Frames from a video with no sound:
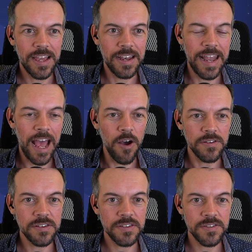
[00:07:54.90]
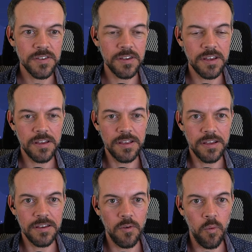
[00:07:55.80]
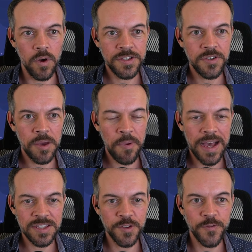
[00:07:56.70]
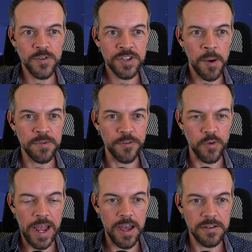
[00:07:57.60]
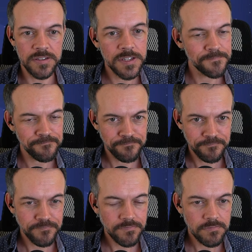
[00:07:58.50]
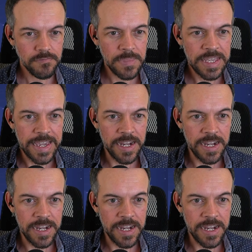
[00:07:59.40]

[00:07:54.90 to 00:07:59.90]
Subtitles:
Now, once you get past the first couple of rounds, in